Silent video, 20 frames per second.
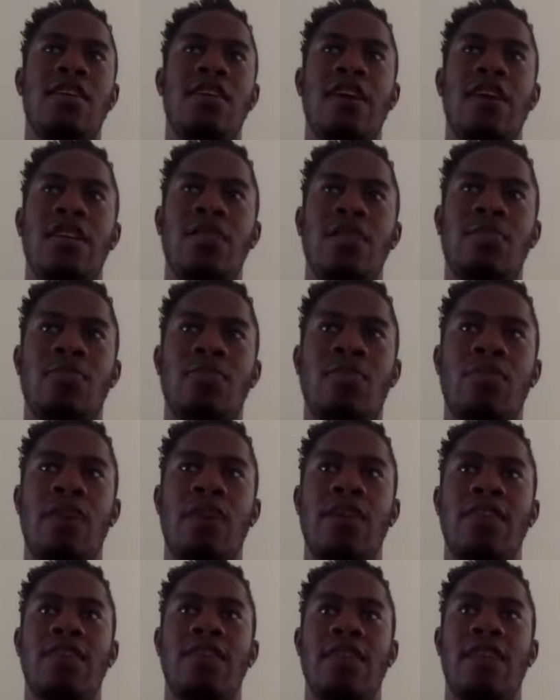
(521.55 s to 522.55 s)
it at the
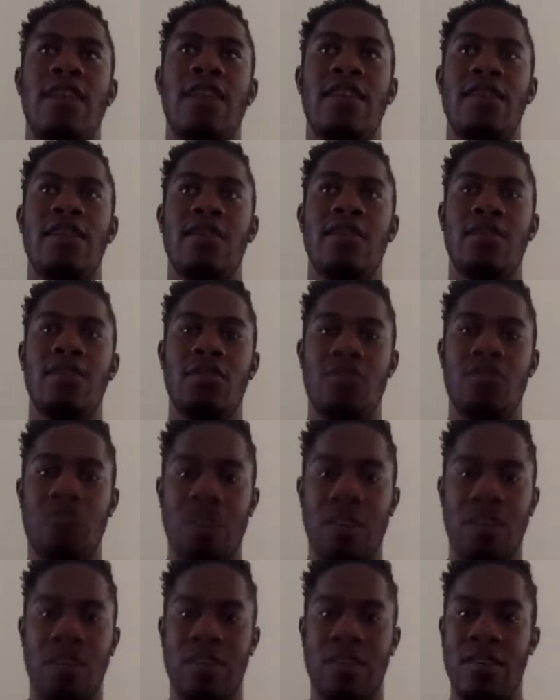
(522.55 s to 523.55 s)
price that is
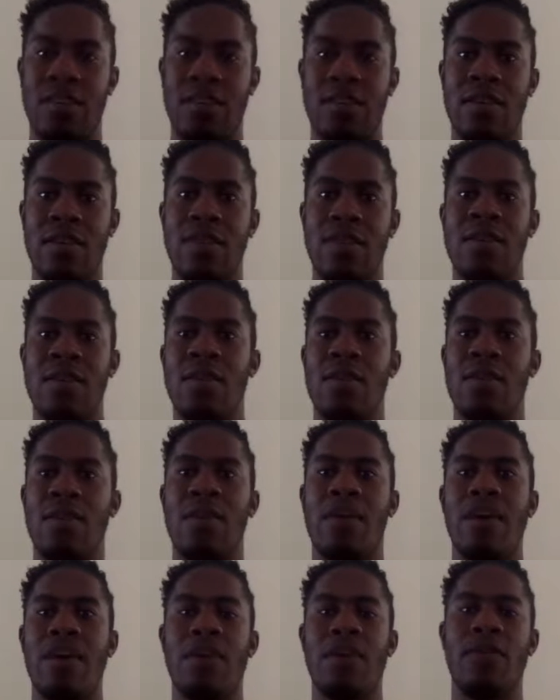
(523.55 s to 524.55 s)
suggested
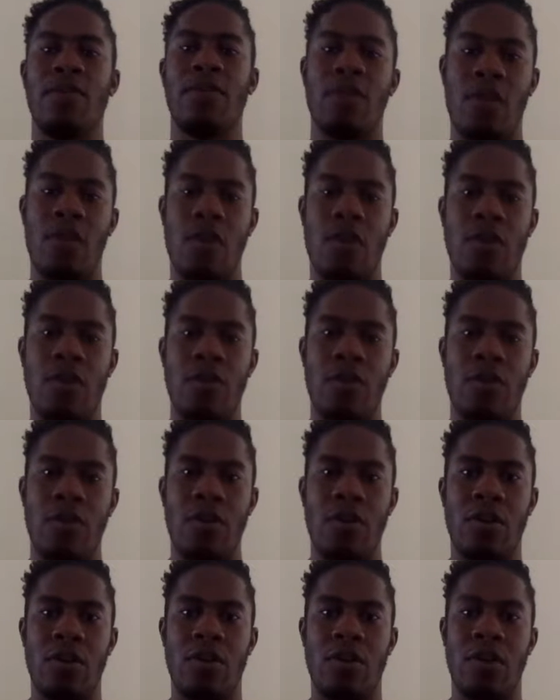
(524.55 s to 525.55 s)
by the
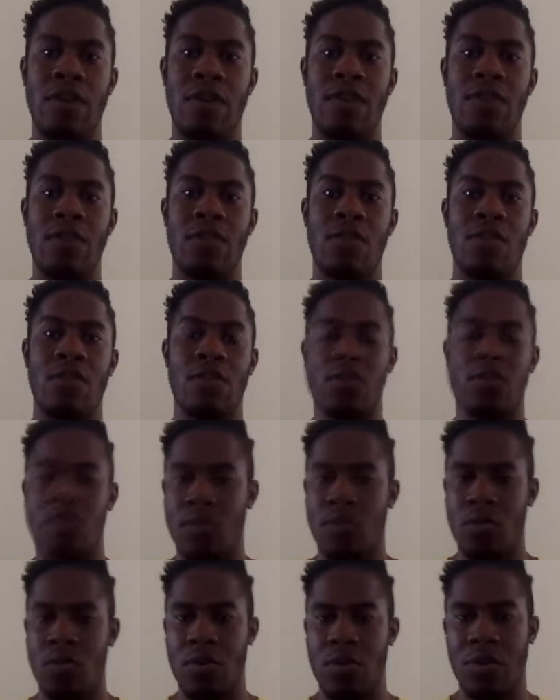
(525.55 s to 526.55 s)
farmer or even the
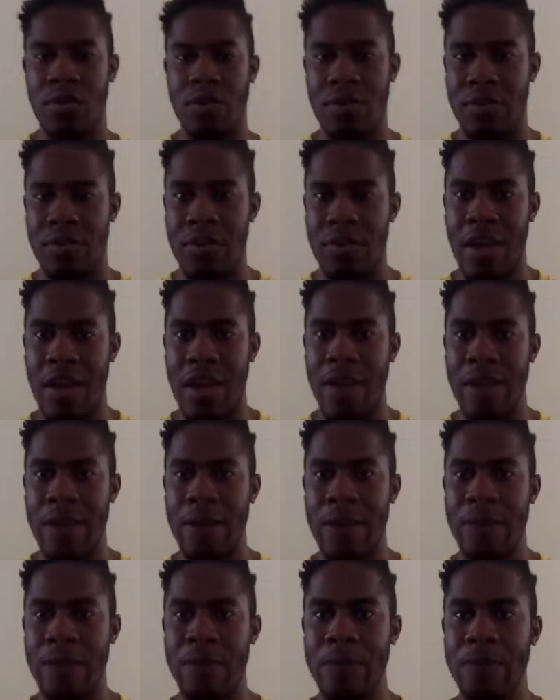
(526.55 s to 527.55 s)
source, right?
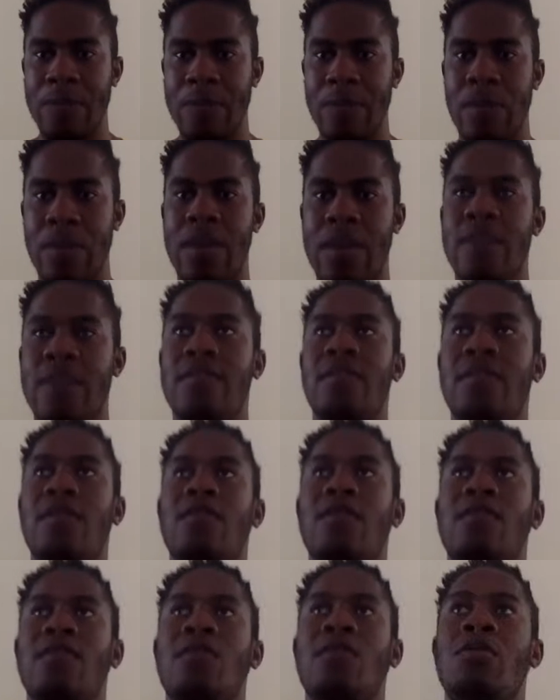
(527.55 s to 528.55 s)
Instead
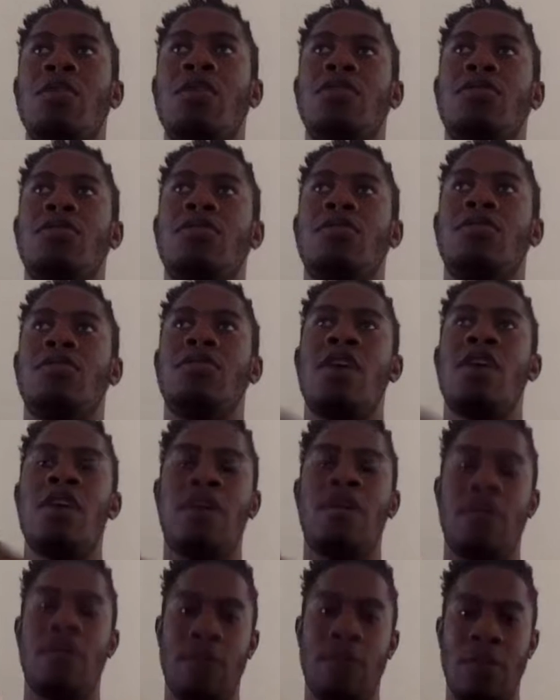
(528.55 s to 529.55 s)
of always
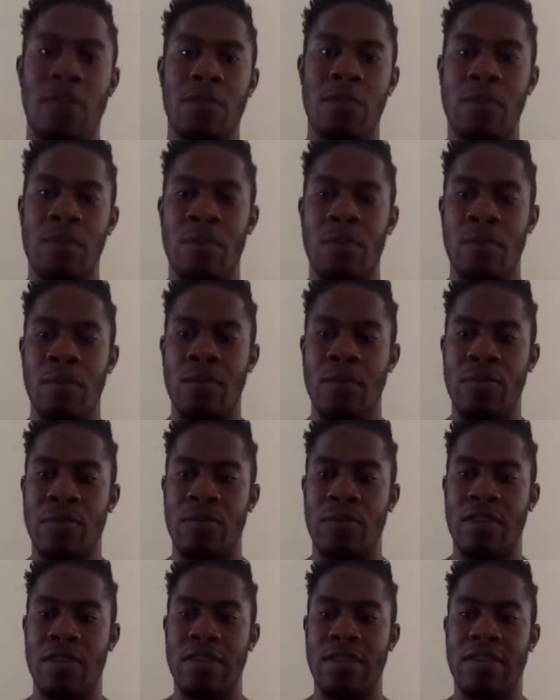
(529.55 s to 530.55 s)
trying to fuck people
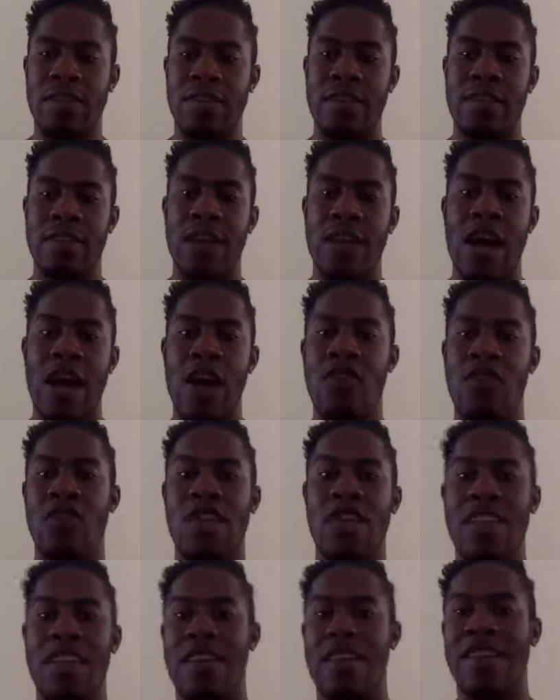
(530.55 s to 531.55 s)
over and seeing how you
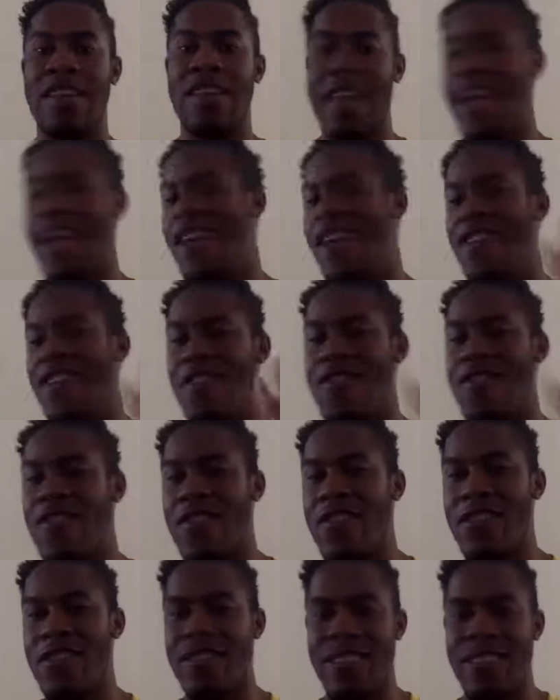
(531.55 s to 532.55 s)
can get
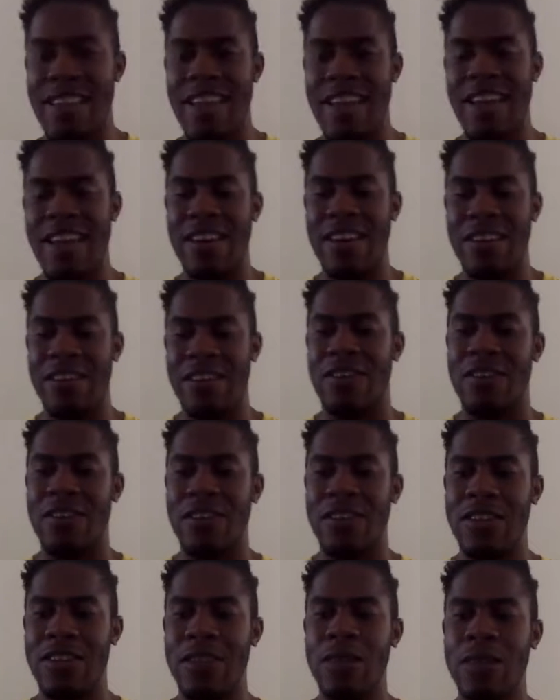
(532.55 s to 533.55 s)
yours. You get
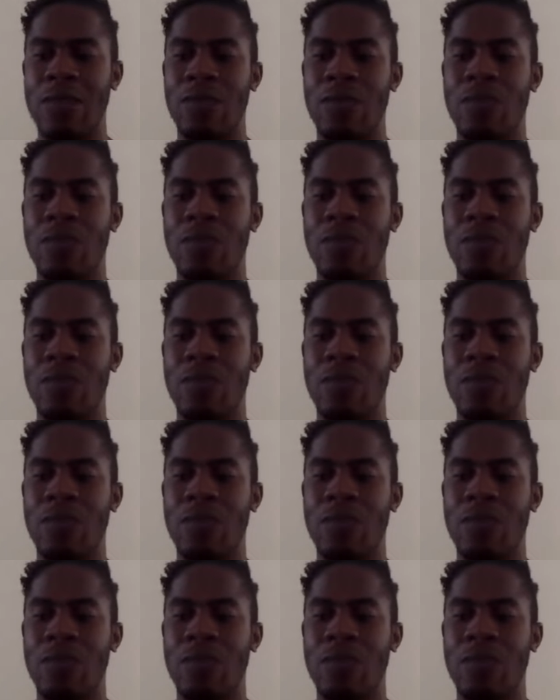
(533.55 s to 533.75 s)
$1,